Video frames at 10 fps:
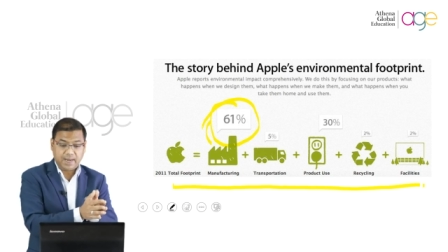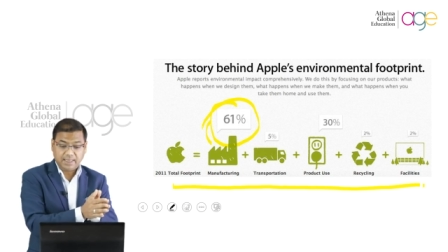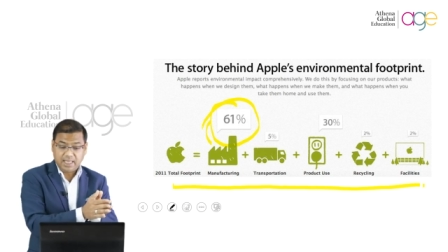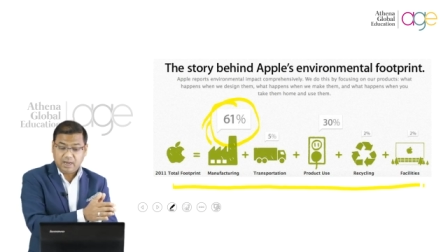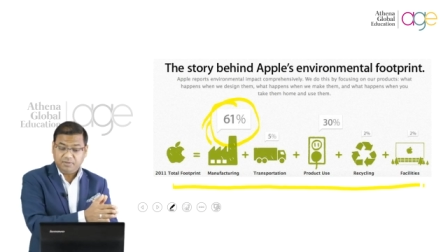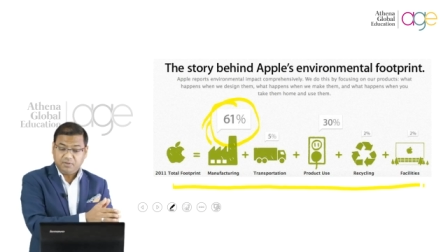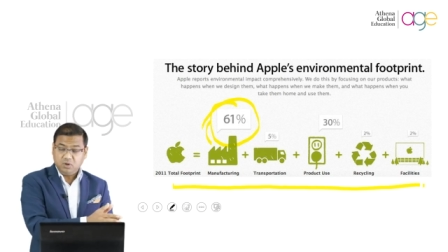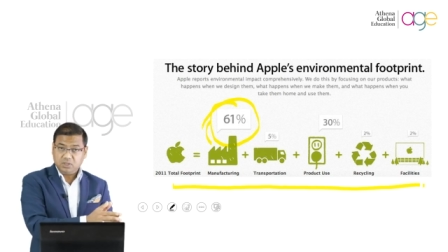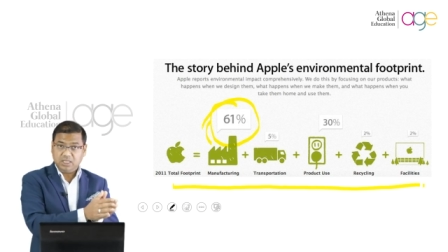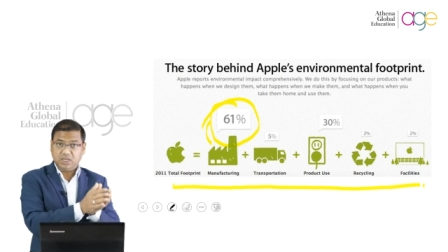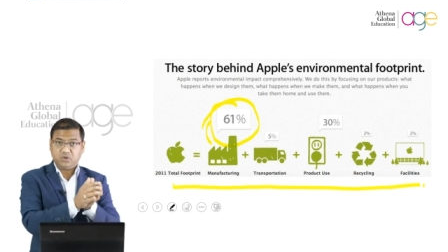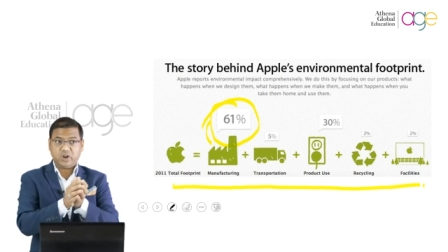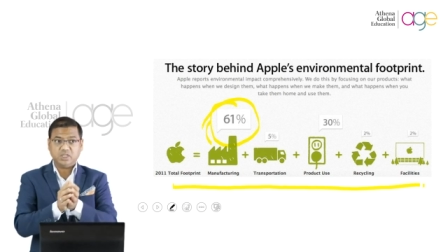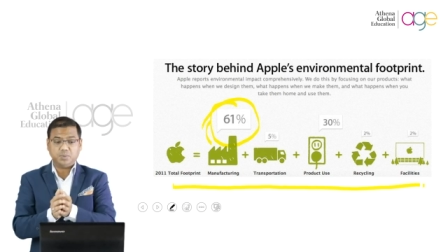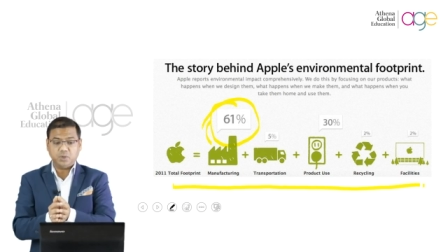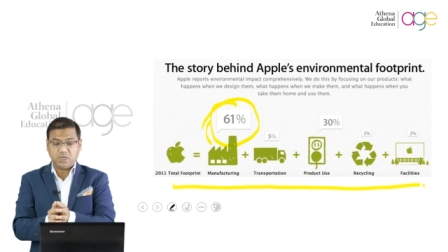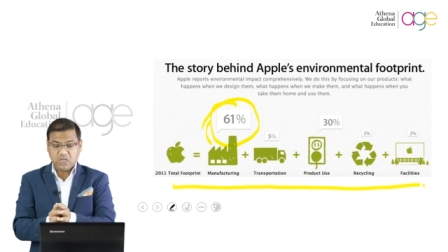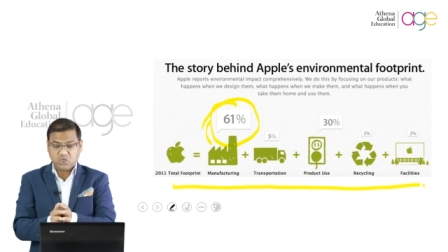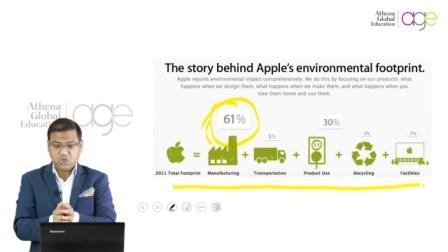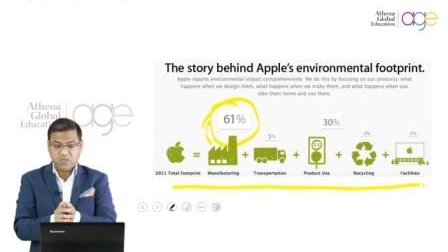And then of course in the
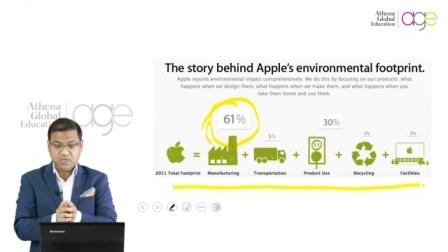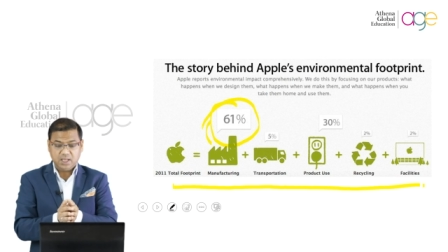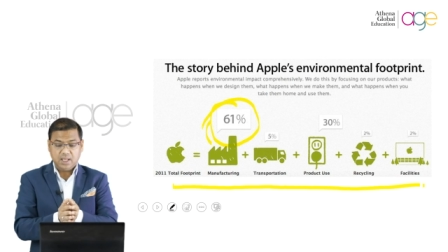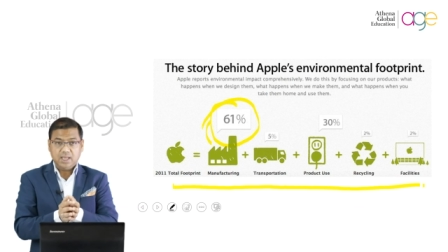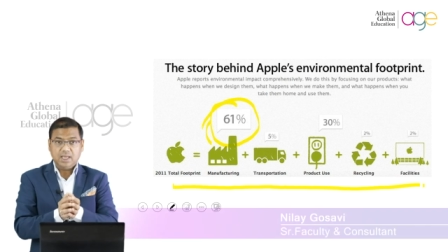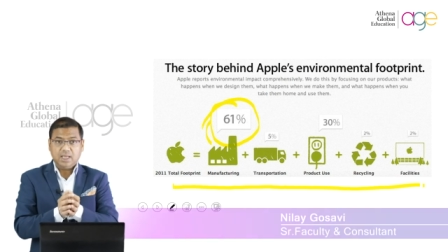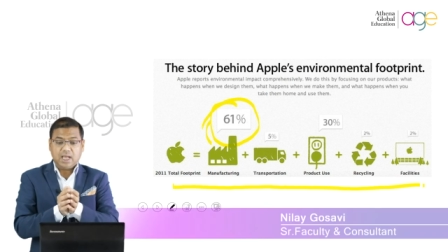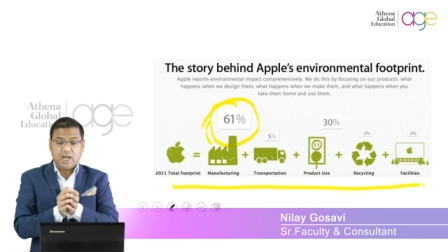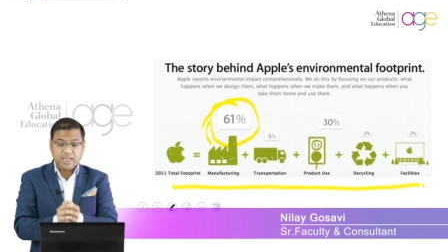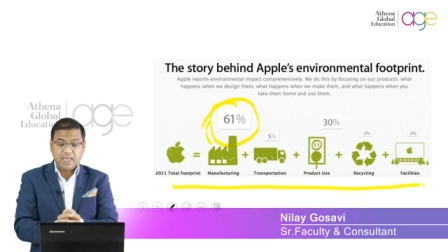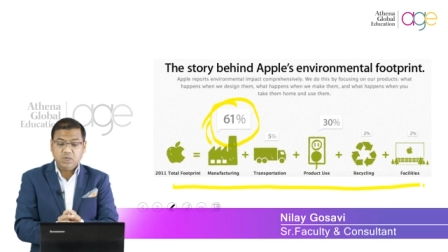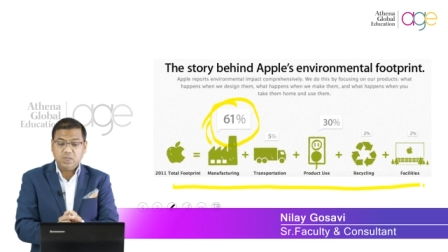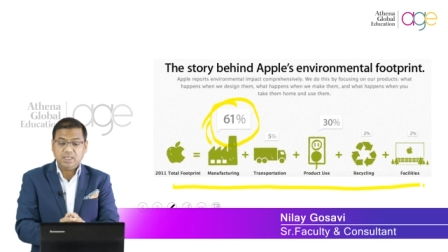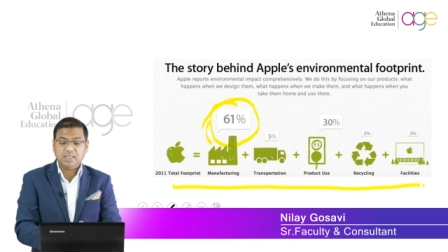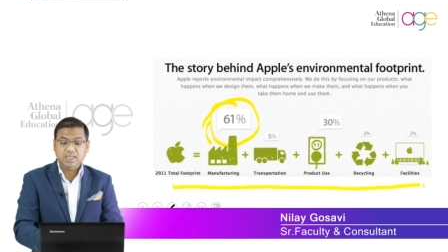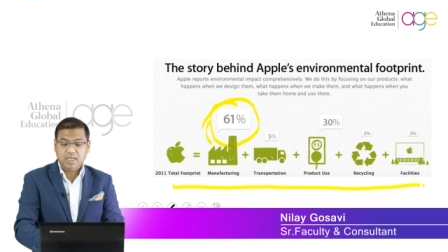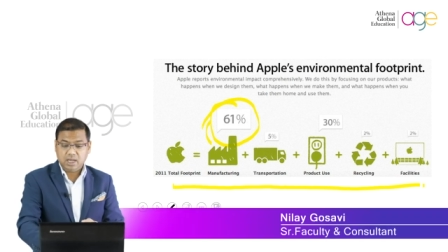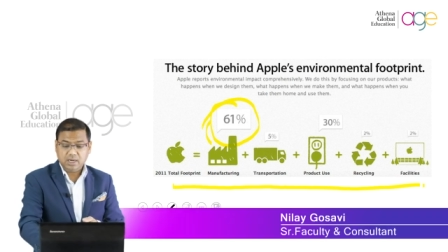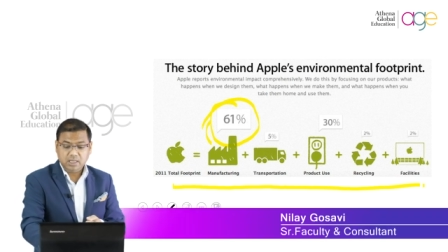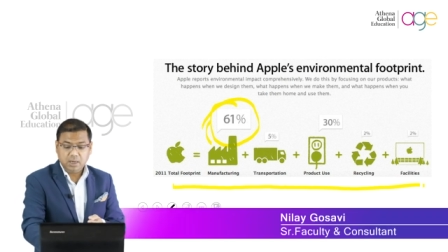transportation, again you can see
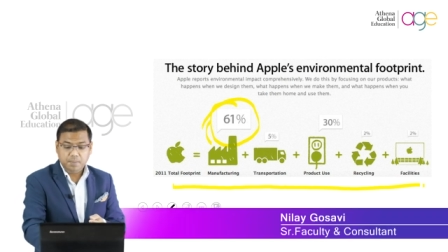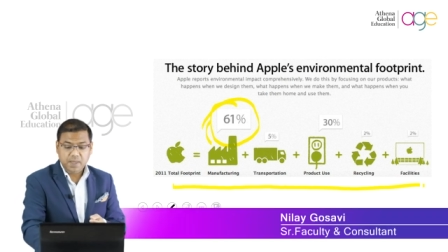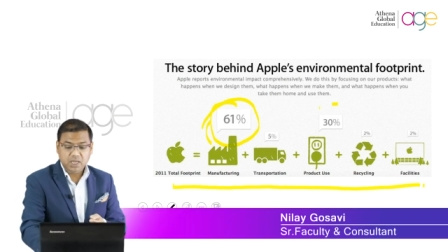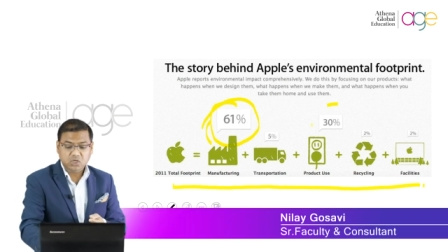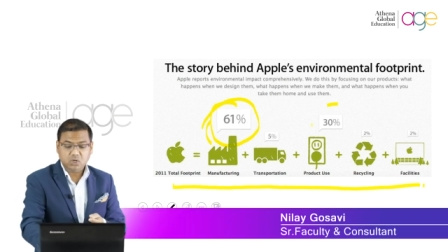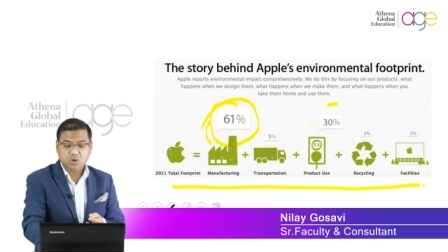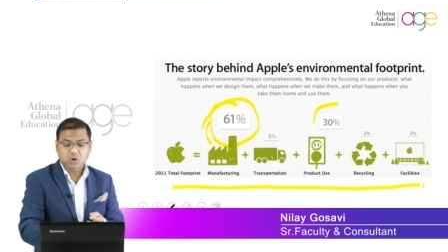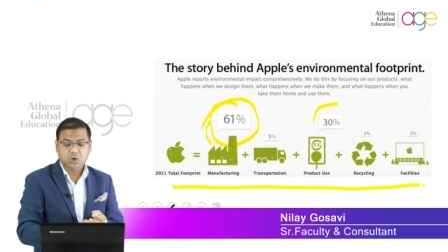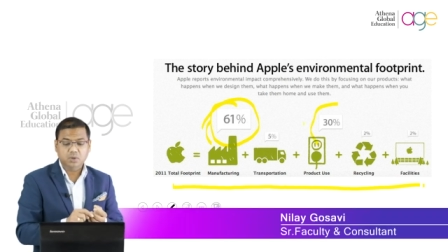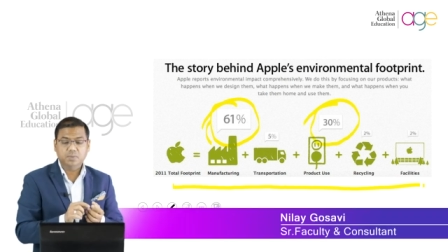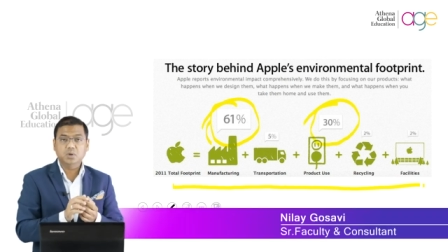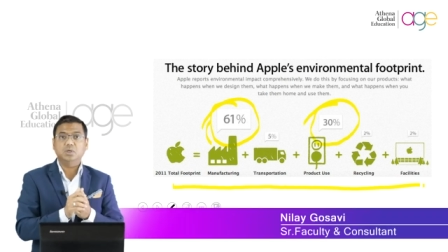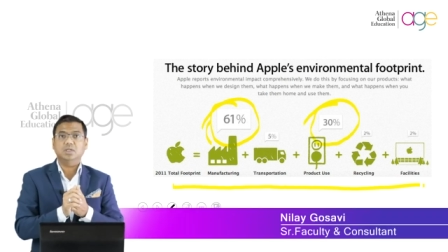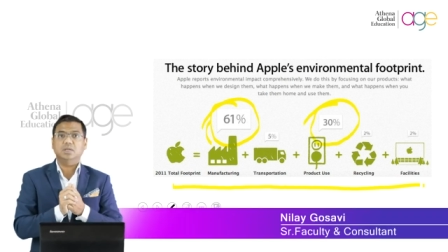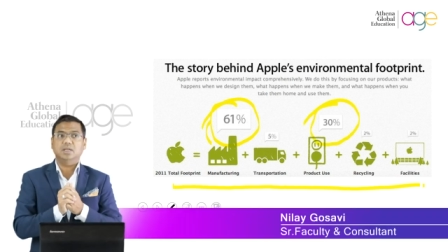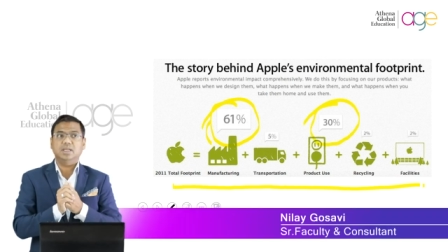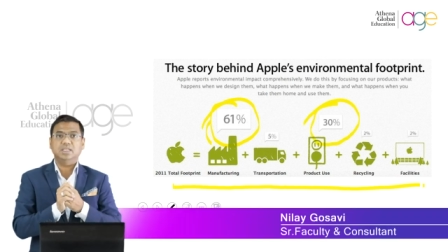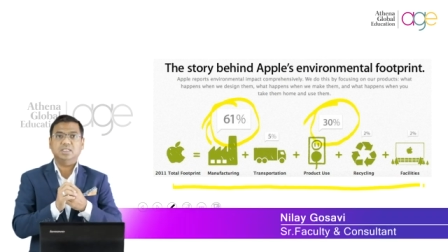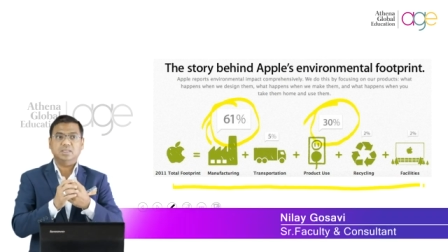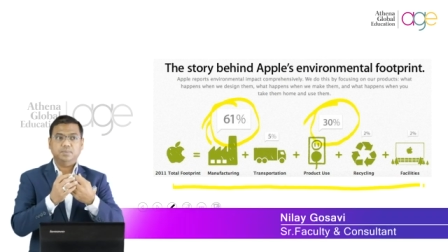another major contributor
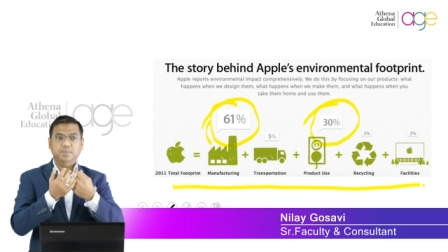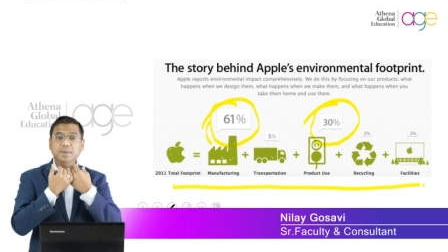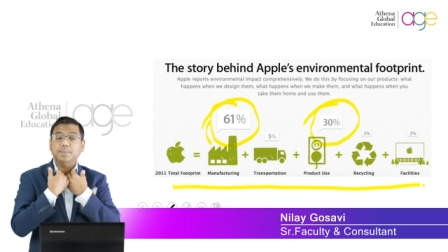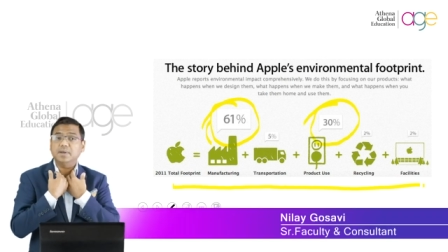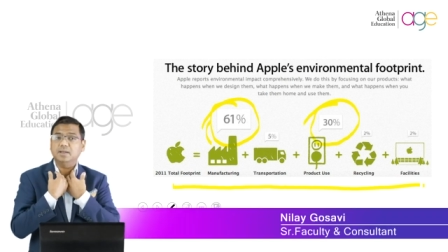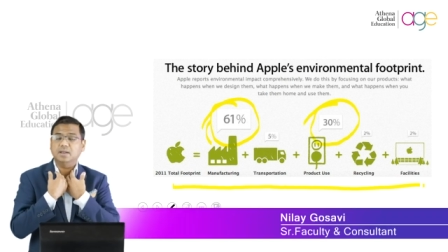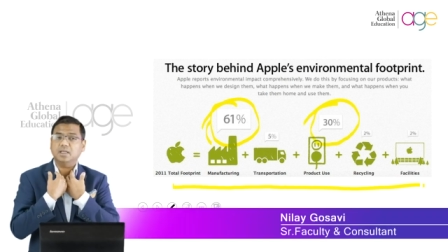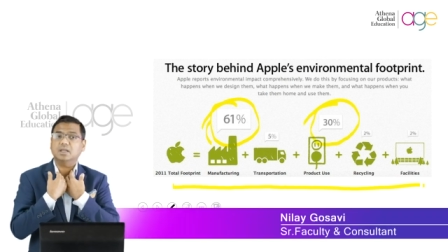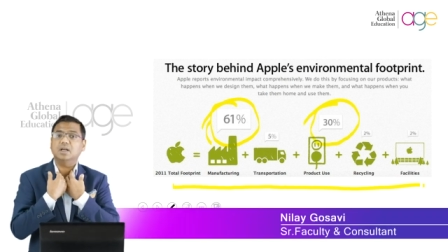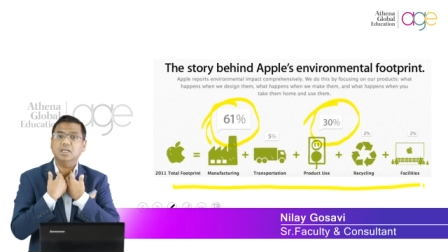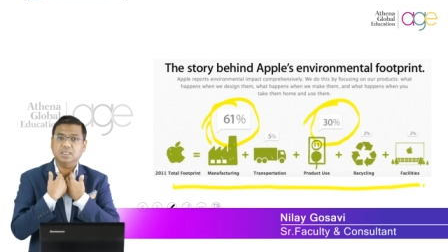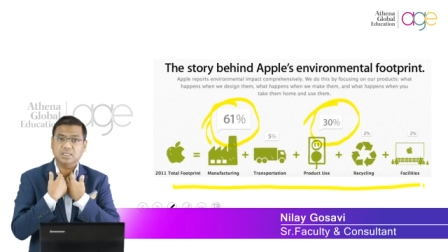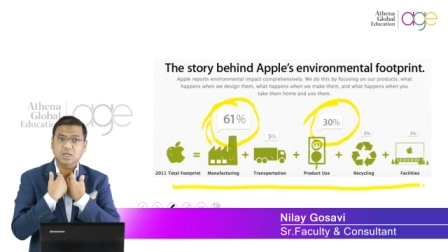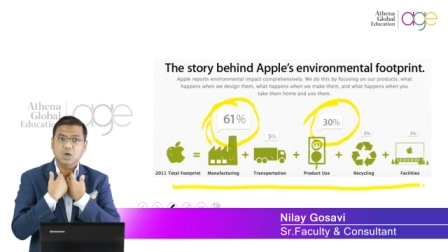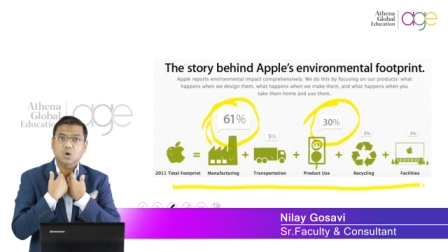is people like us